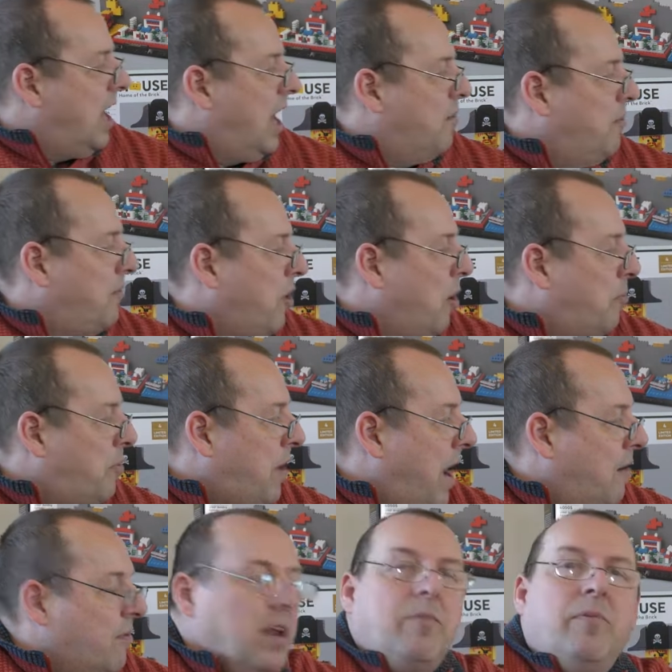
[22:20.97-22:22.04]
We've got
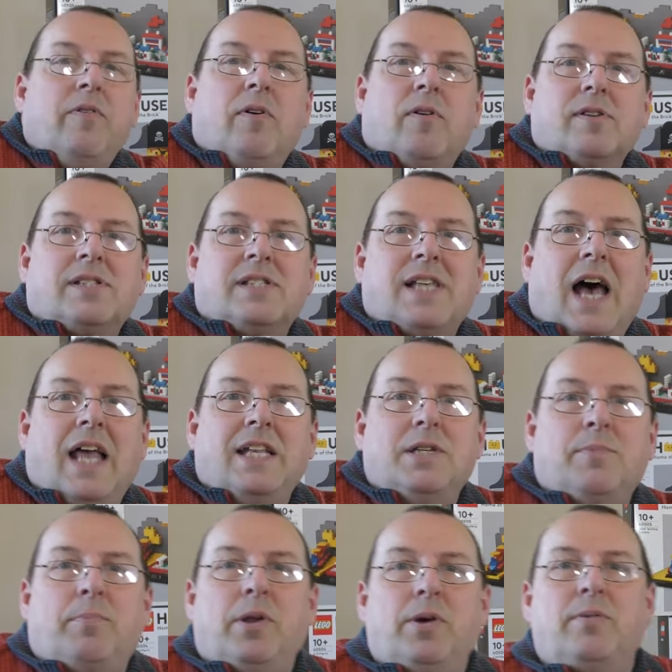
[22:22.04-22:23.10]
brown, and we've got
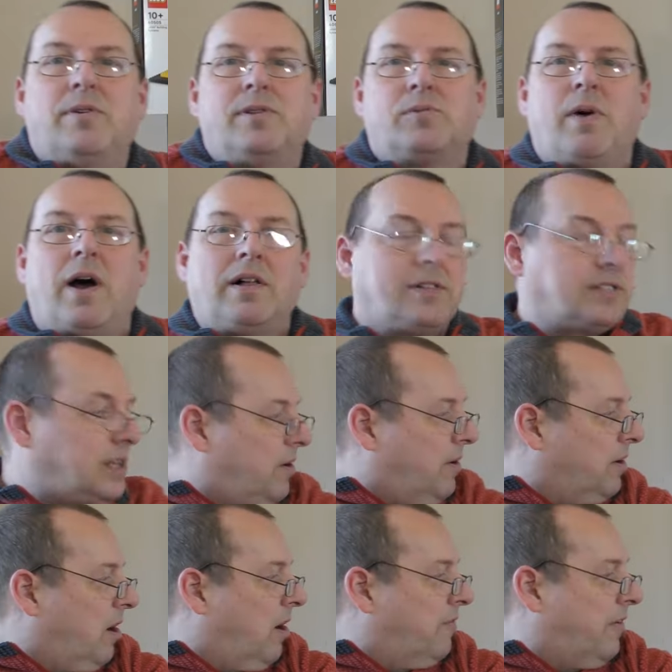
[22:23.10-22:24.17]
sand blue as well.
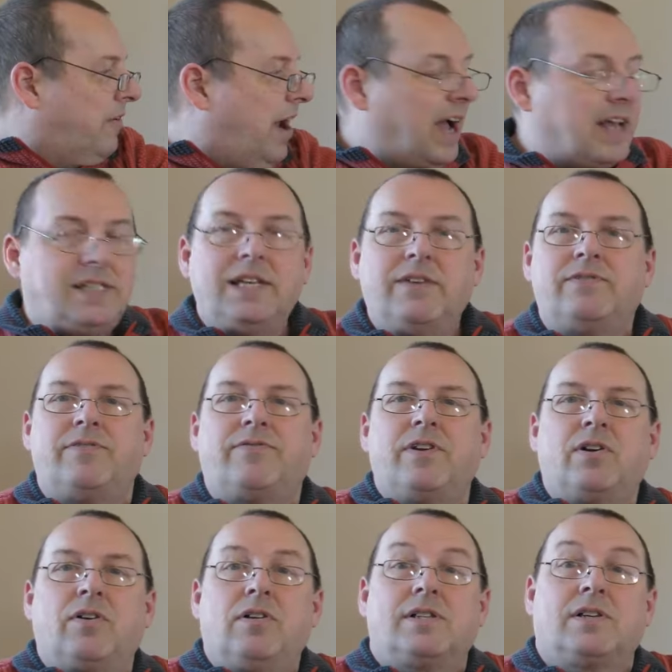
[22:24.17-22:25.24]
So I've got a variety of
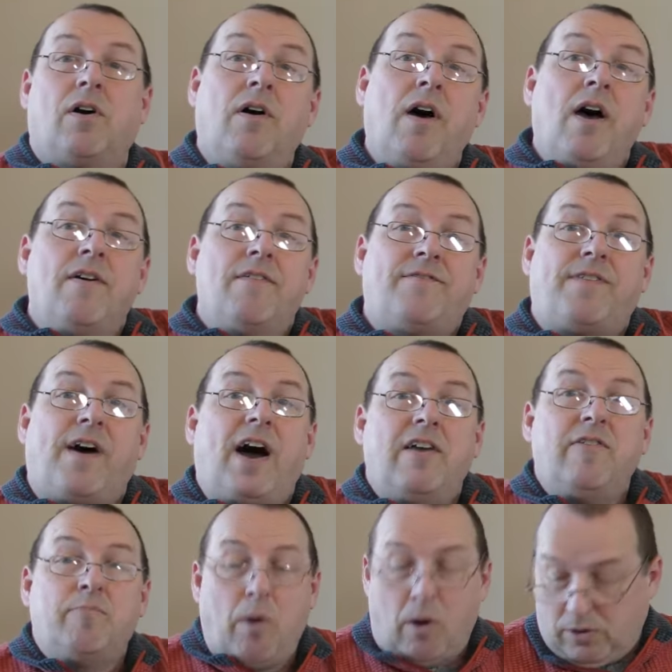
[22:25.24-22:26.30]
different colours. I've got
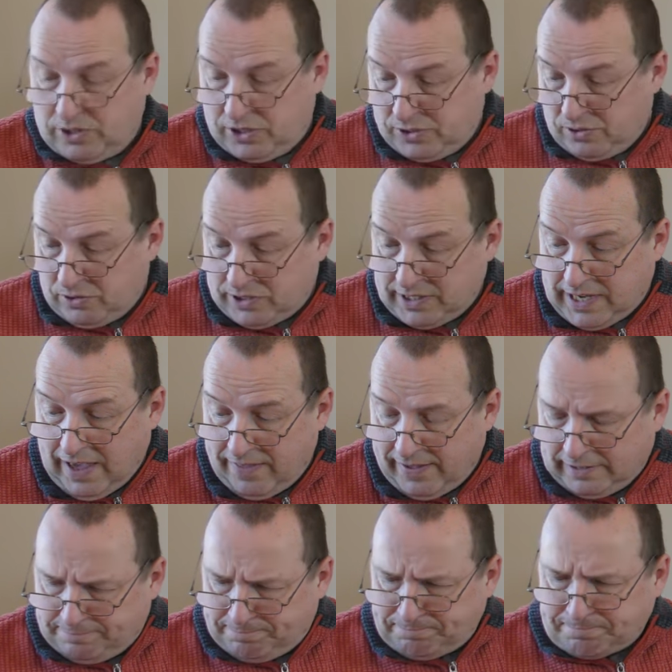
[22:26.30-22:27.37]
5 boxes
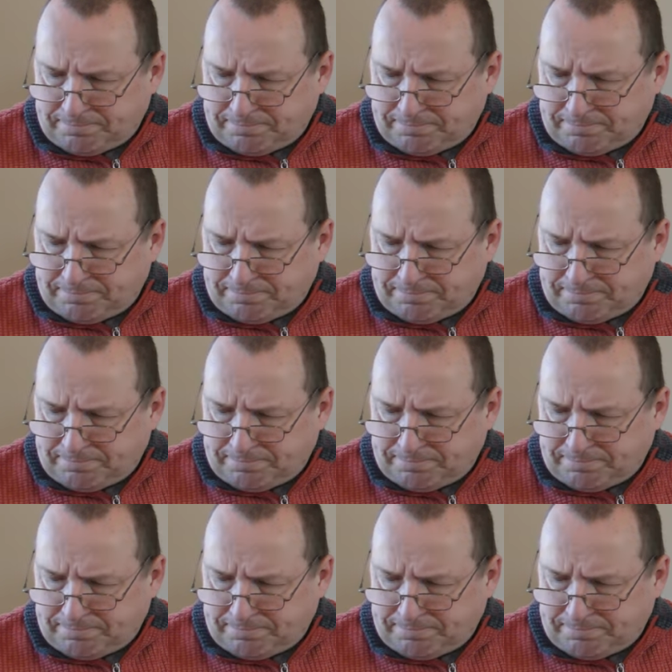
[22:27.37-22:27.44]
altogether.